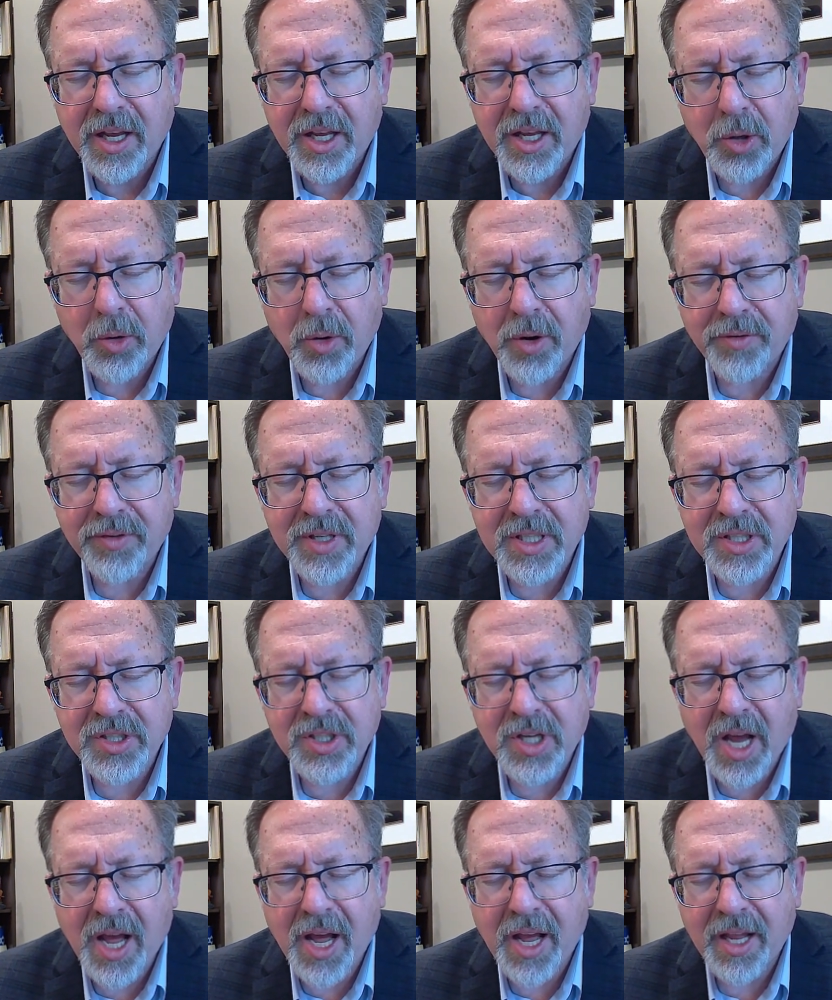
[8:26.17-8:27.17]
you have a
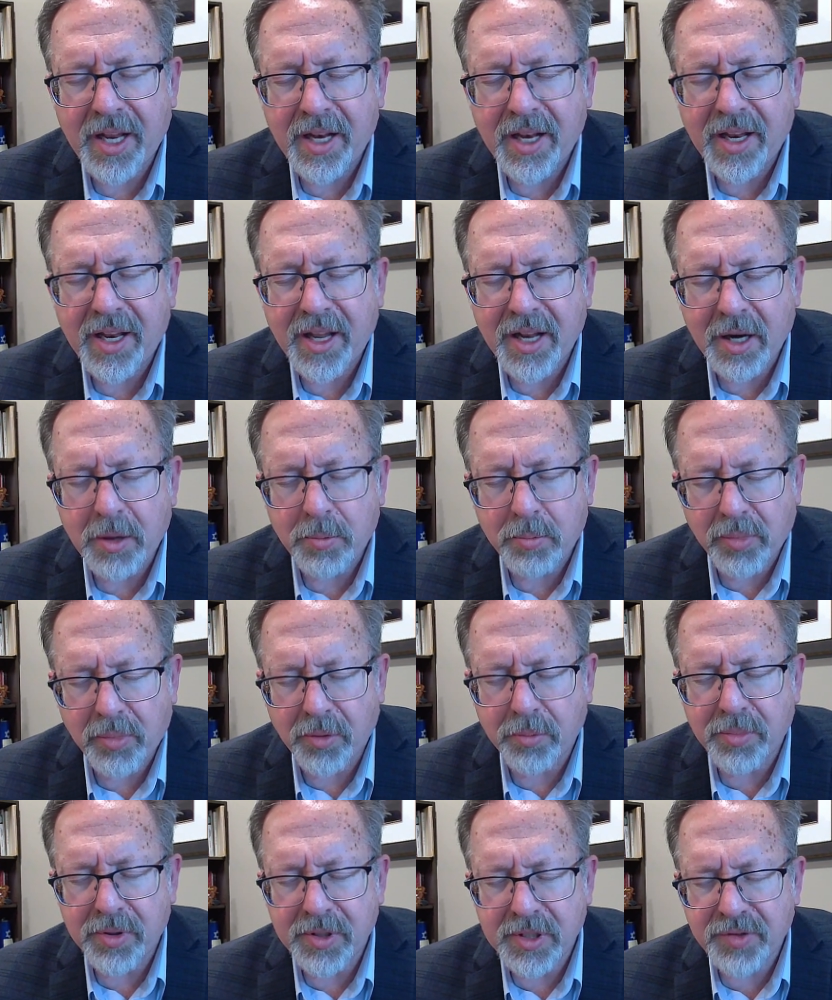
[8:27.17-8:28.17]
design and a
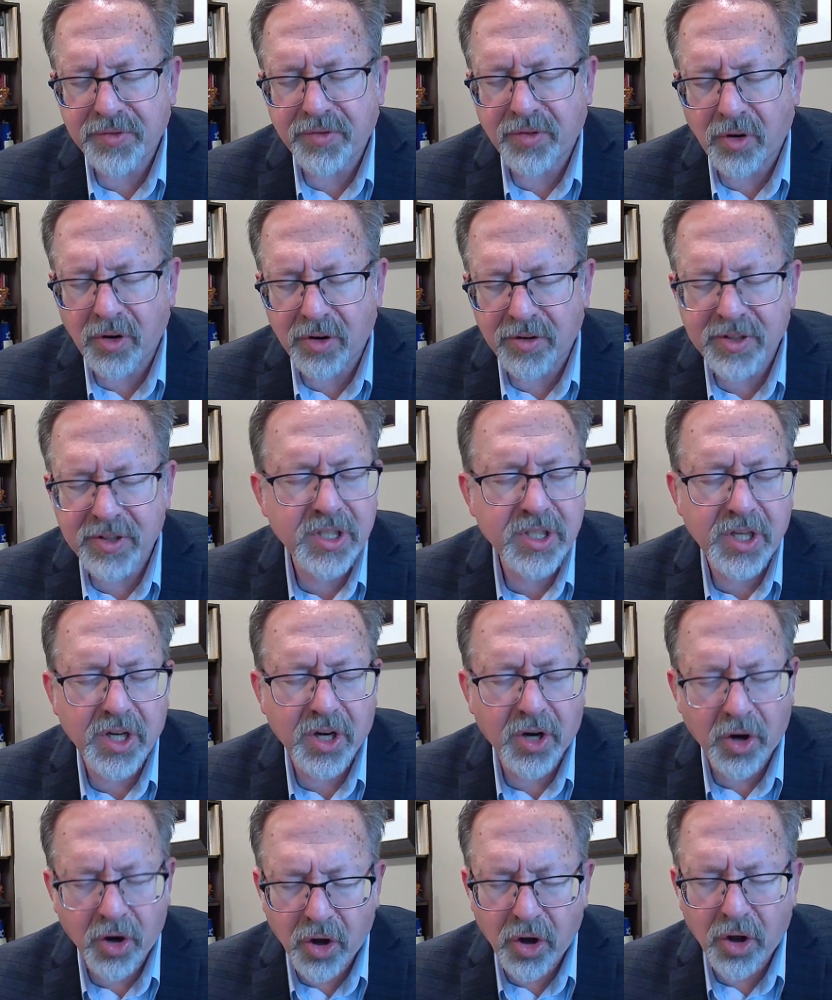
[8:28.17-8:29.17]
purpose for us
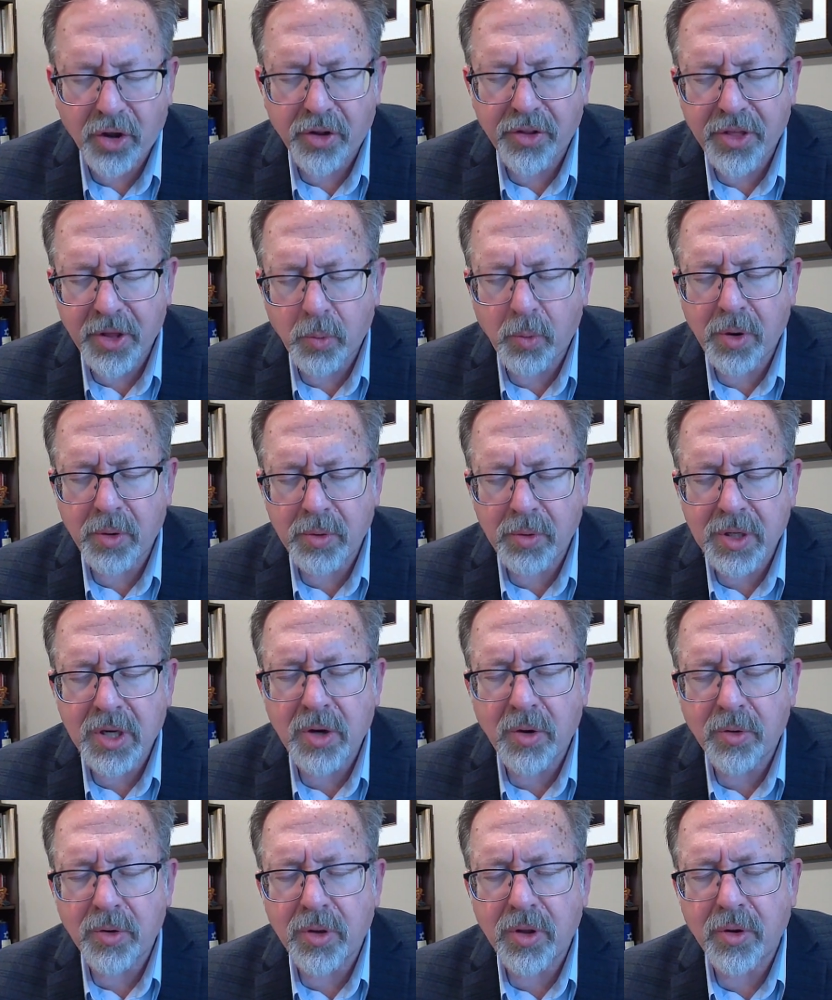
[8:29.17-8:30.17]
all that we would
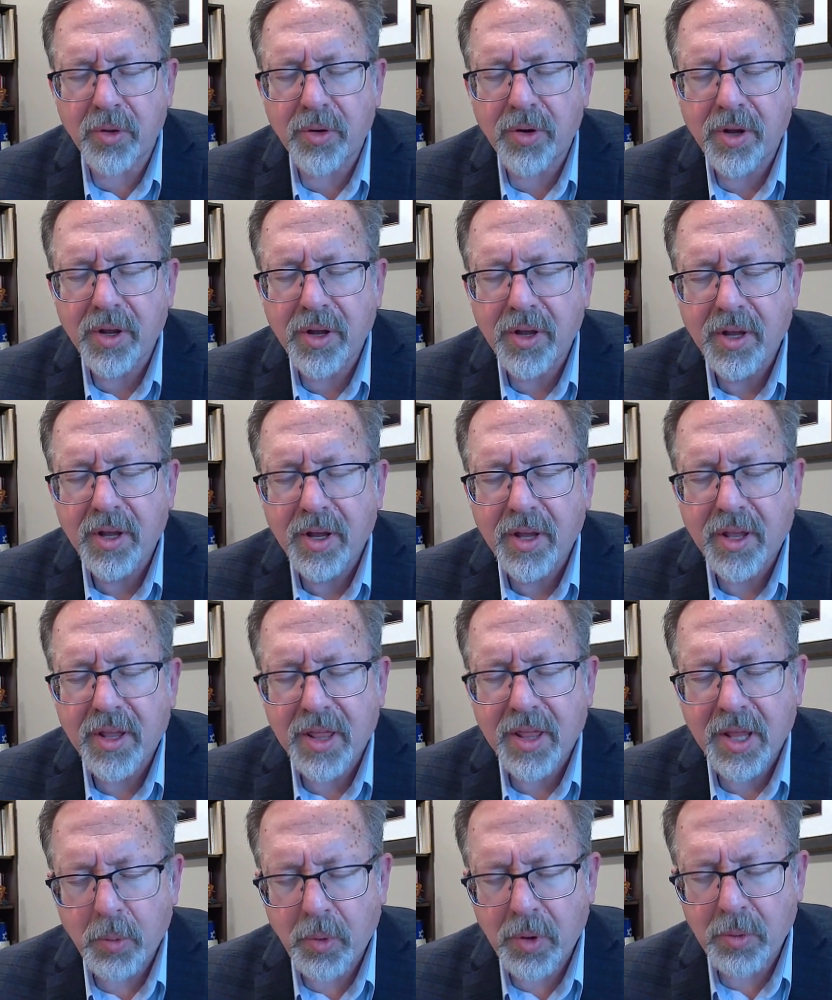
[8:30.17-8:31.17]
know you,
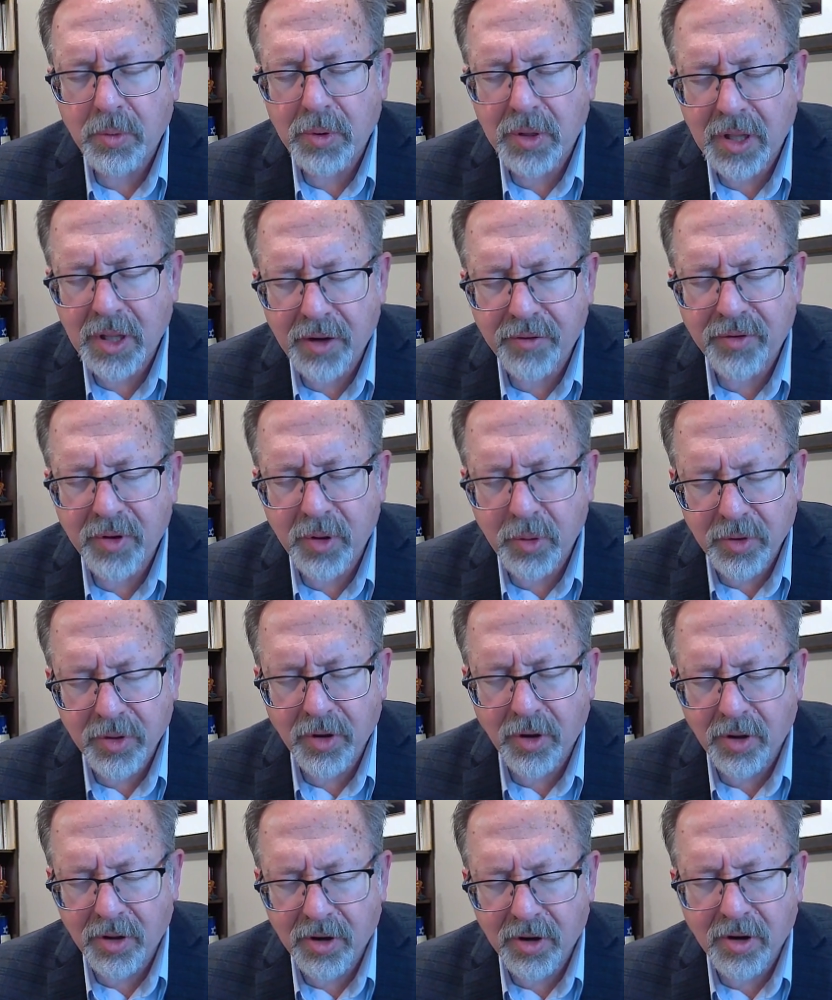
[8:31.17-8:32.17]
that we would love you
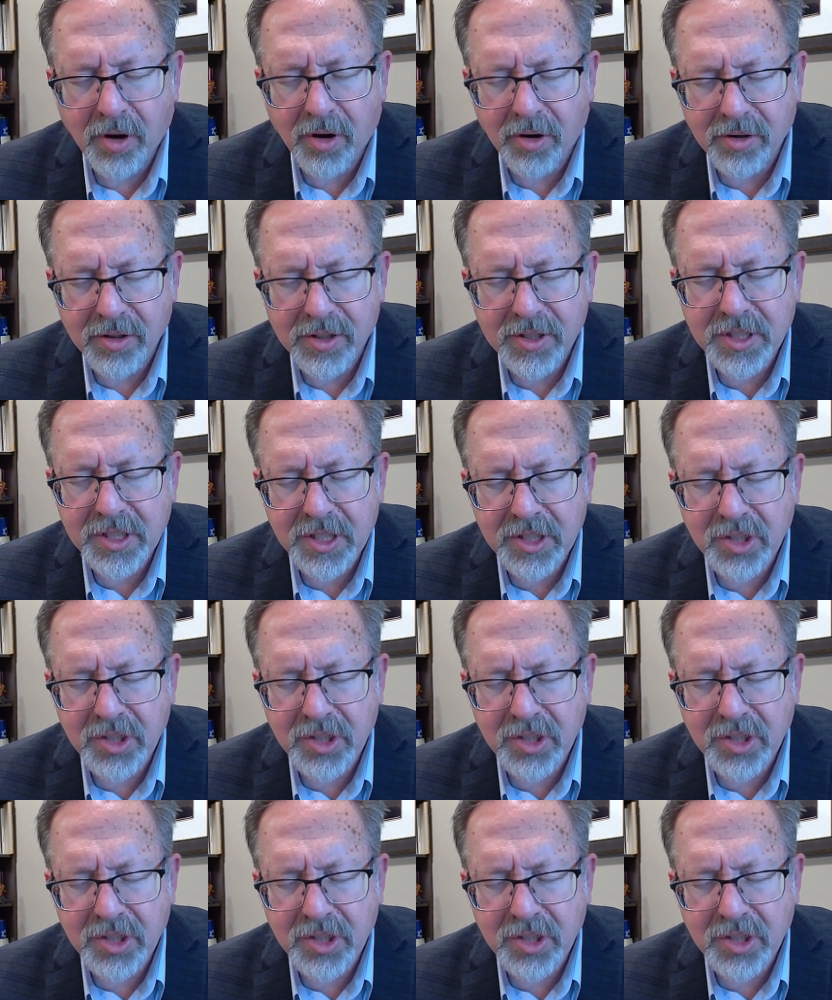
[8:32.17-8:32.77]
with all our hearts.